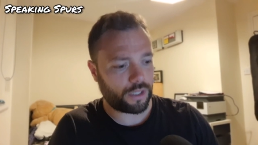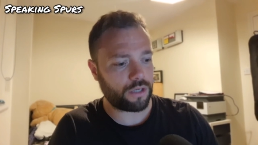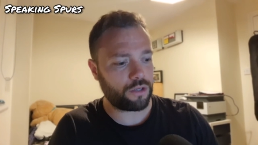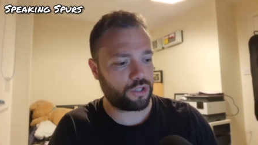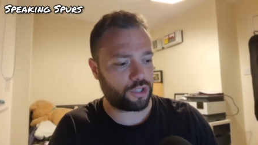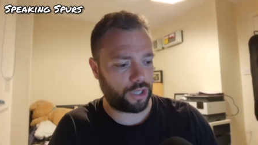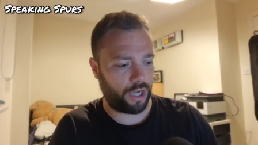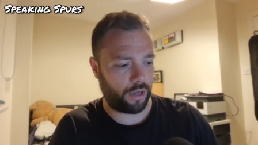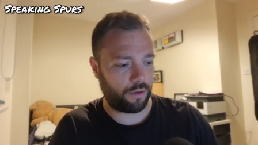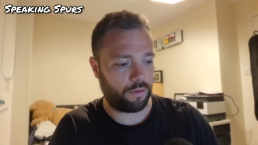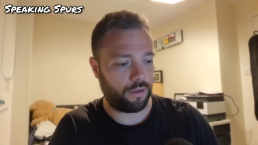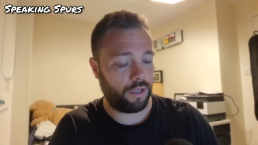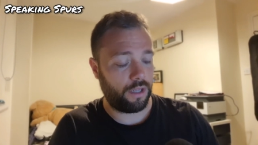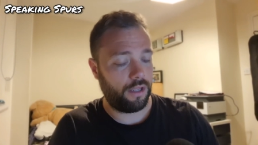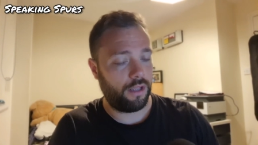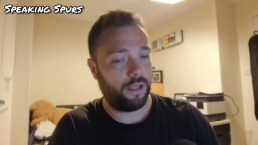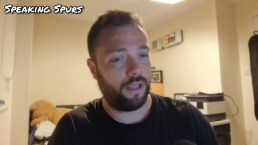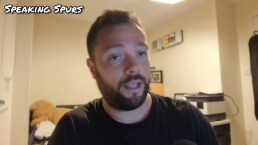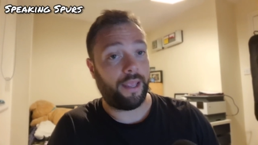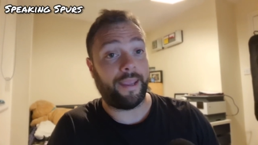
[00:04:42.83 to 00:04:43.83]
So
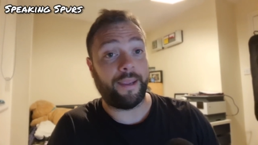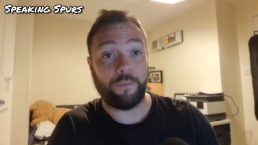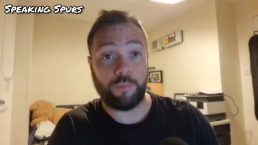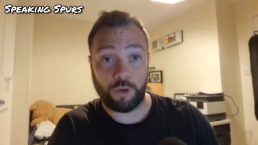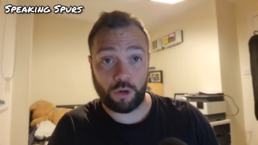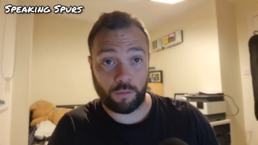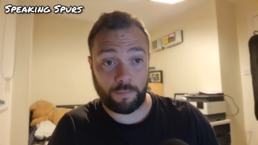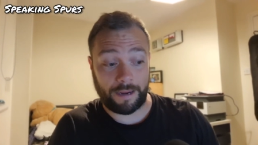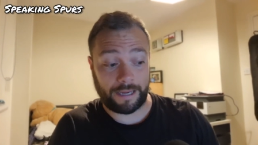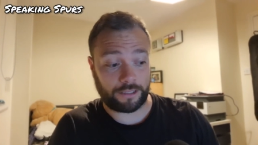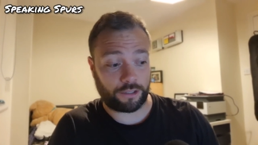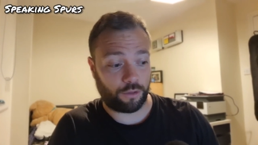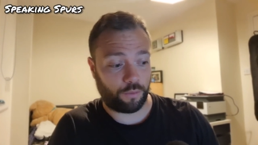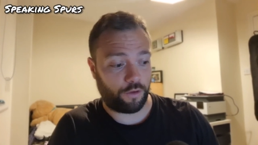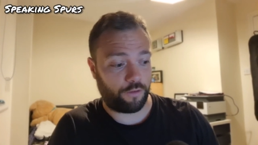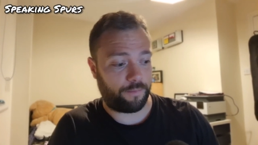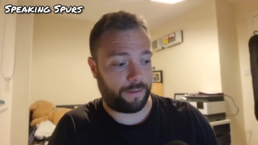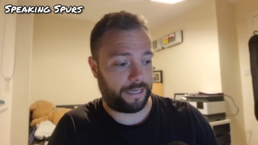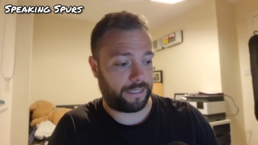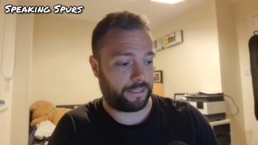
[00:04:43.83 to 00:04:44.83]
he will battle
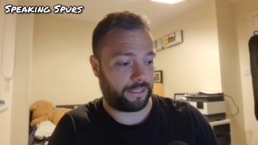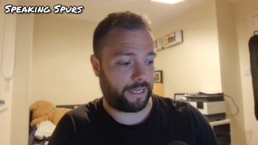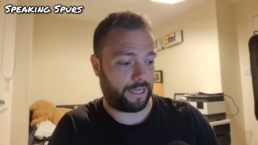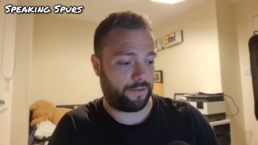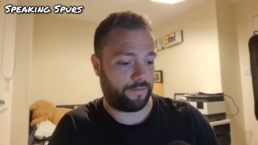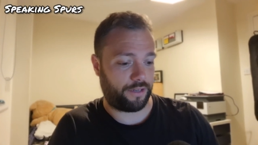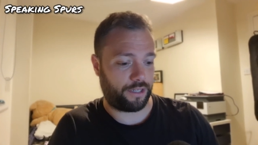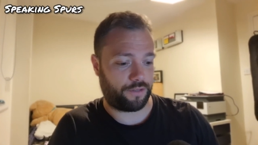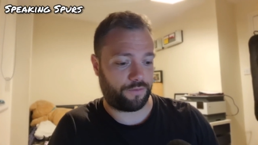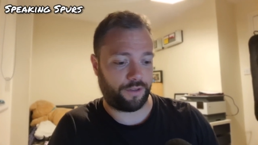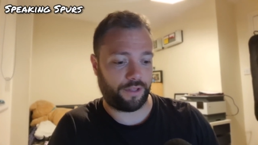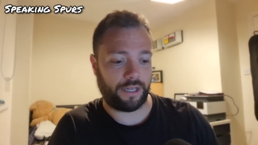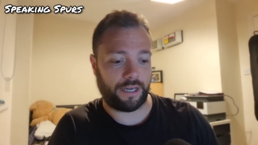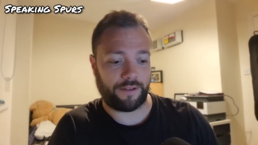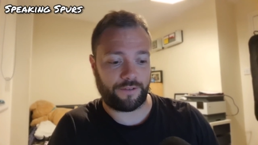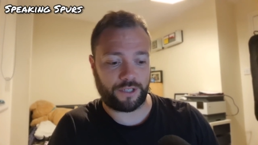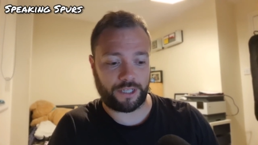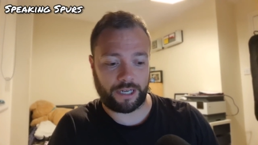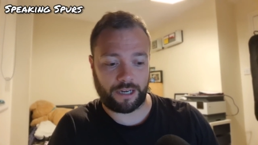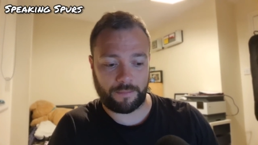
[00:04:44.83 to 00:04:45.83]
with Ben Davies for the
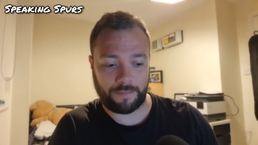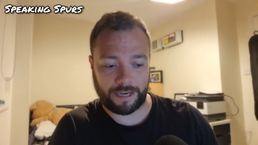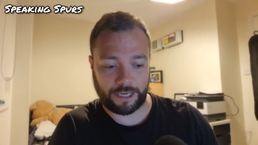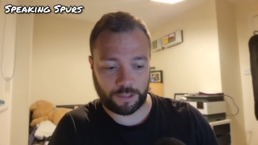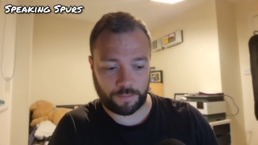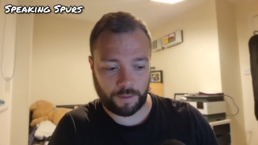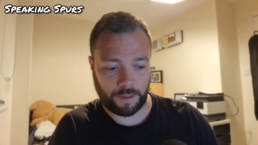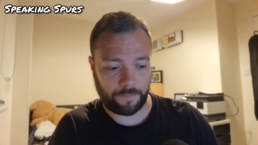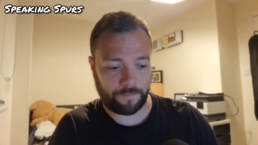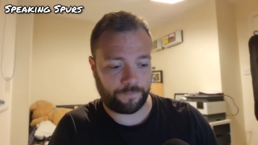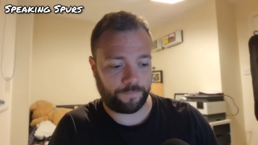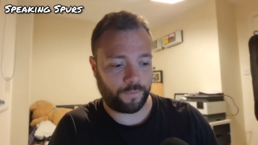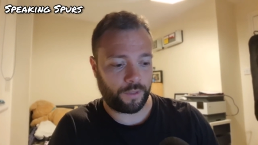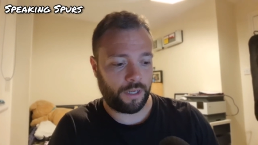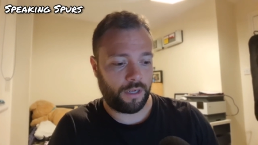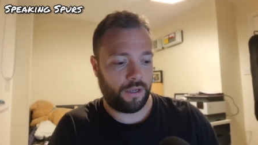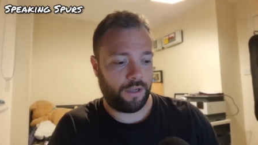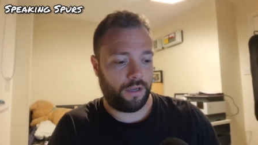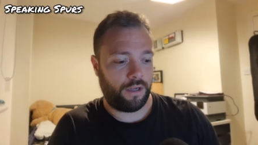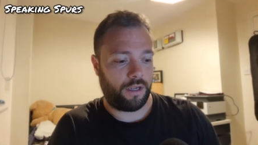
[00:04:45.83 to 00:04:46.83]
left centre back spot.
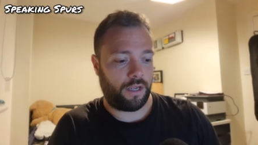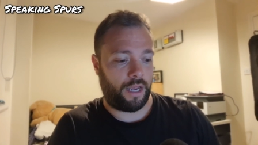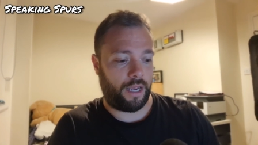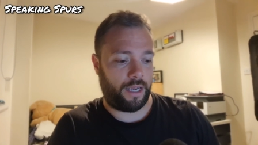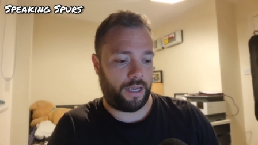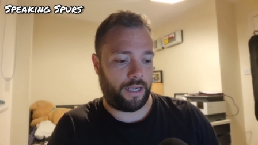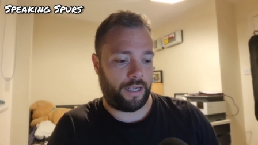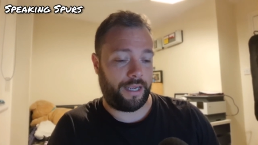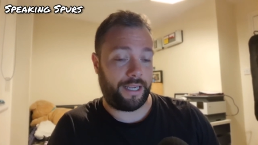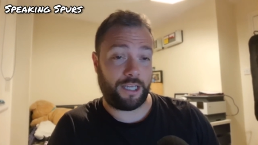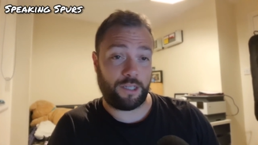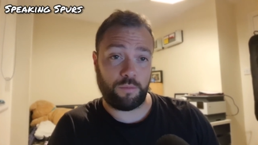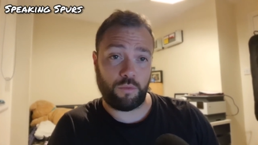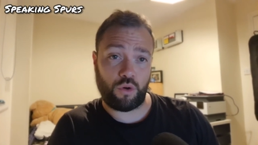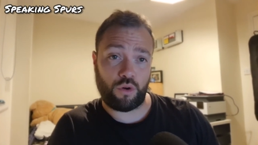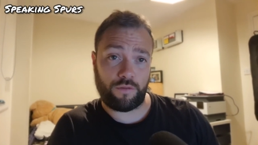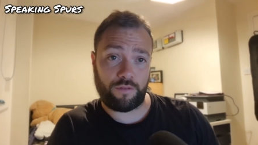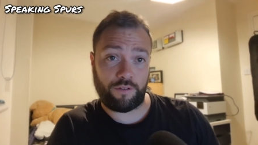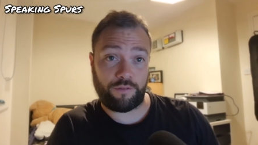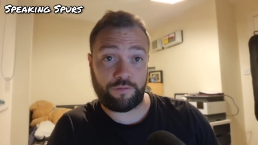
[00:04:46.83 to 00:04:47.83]
Uh, he's
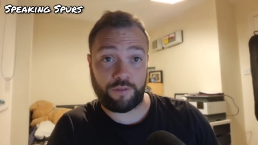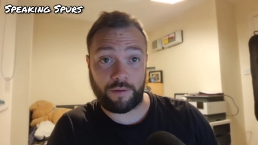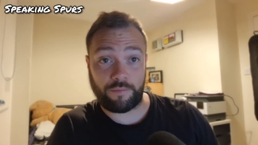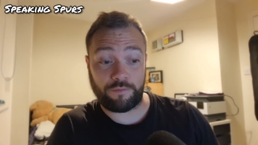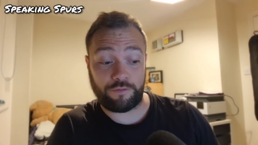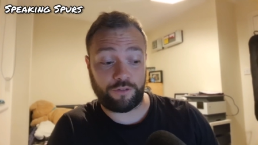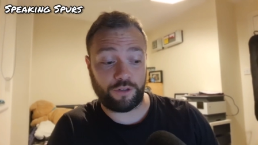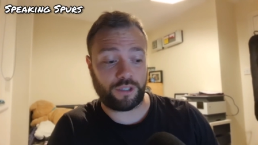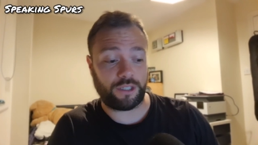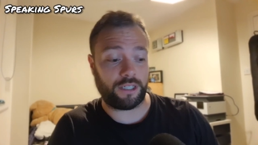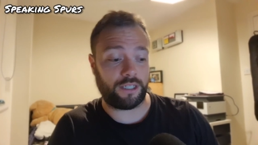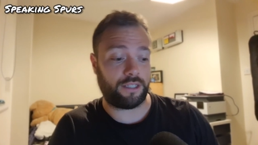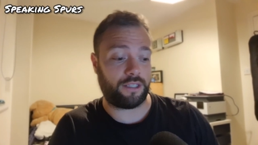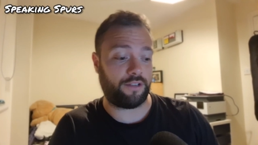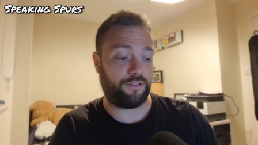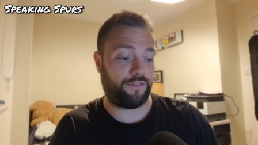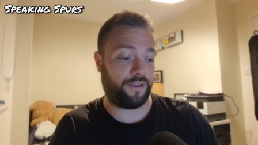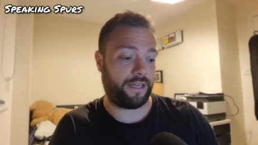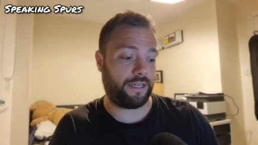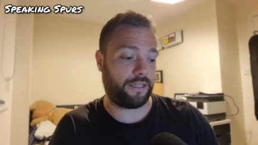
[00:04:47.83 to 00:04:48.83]
more of a front footed
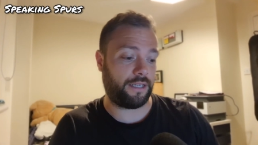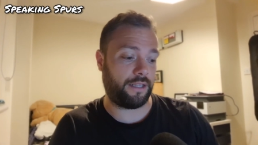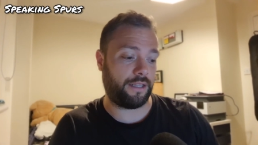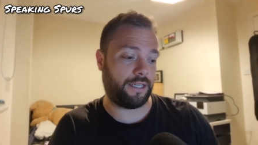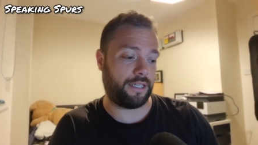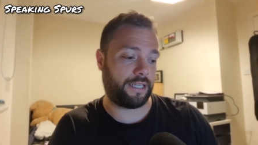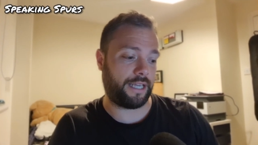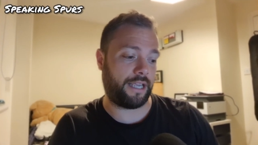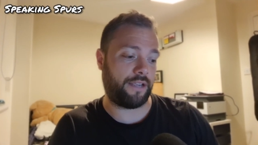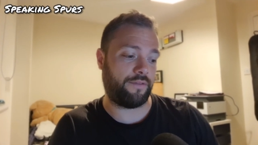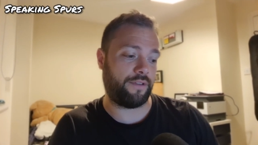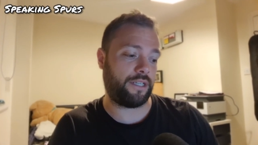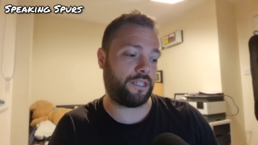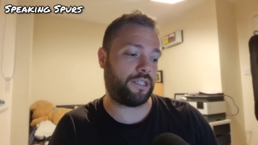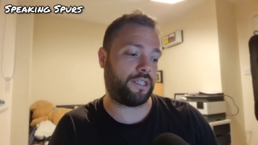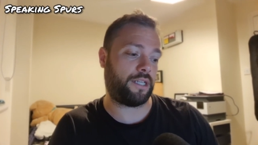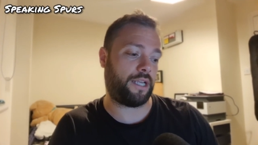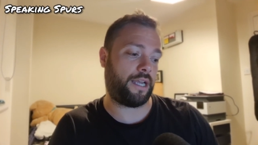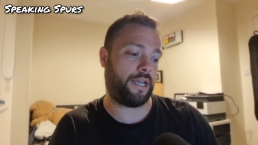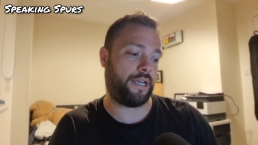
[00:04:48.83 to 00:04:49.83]
defender than
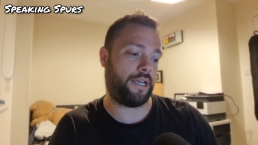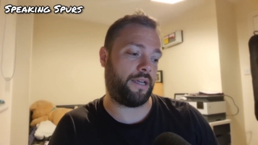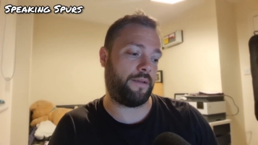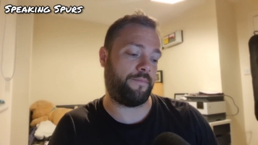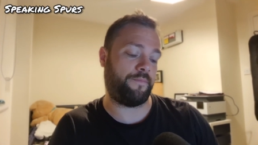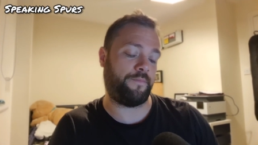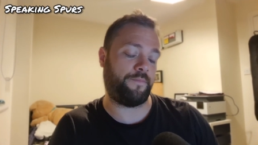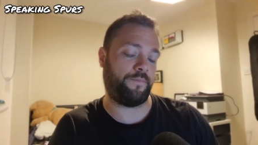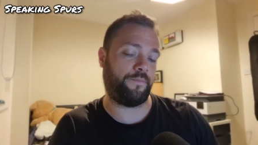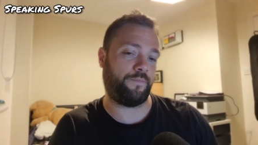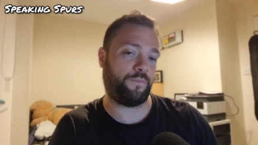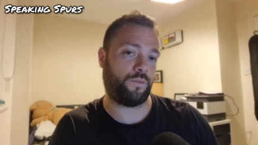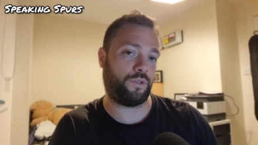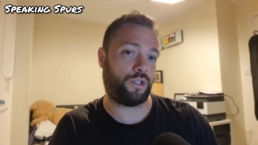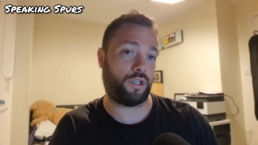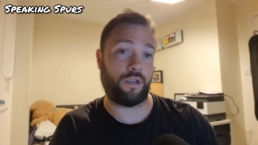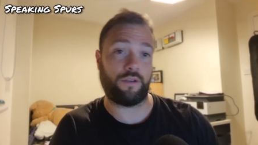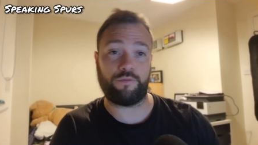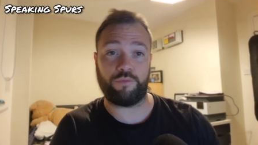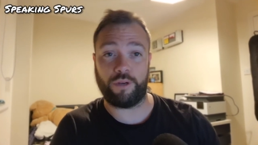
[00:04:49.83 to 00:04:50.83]
Davies. Um,
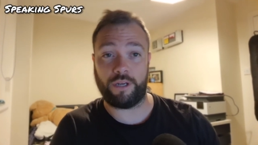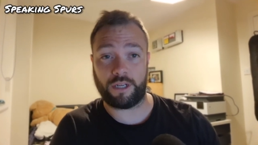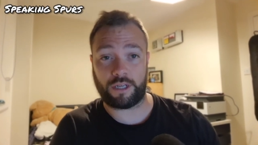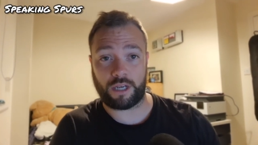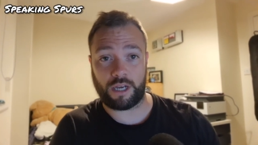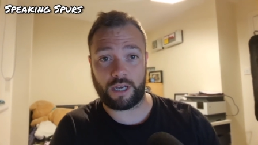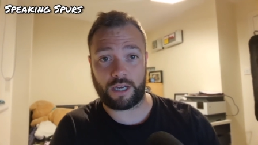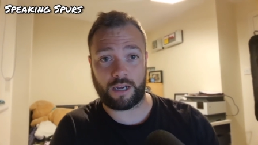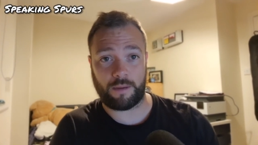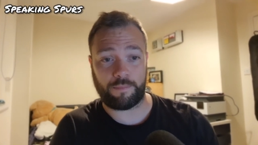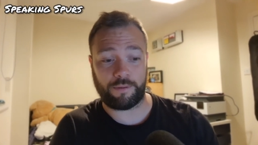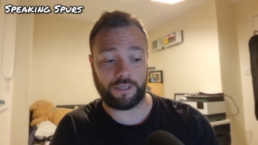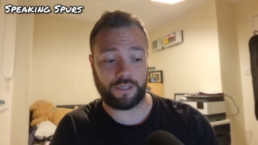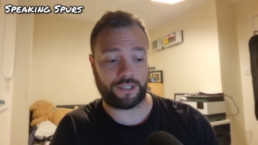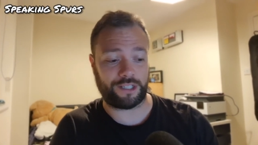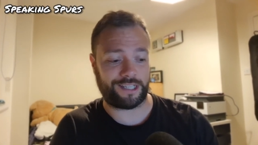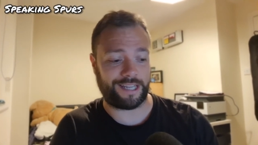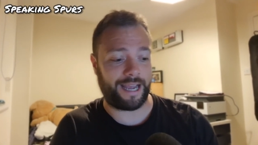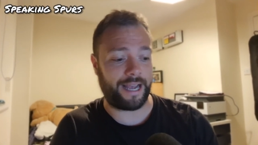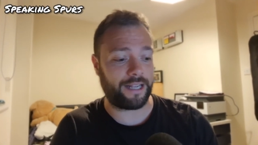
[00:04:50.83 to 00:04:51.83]
so if we look at a couple of
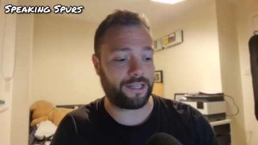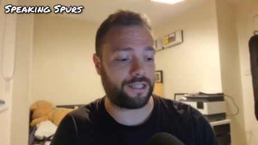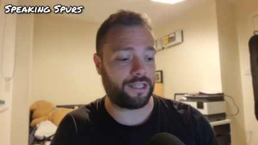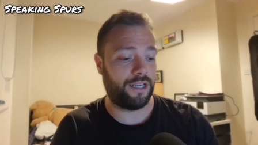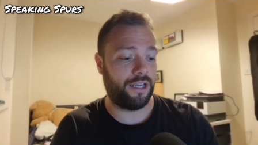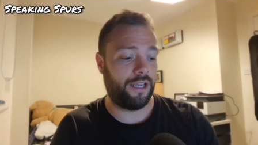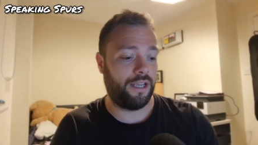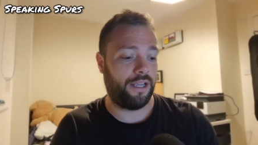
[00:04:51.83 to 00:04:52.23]
stats,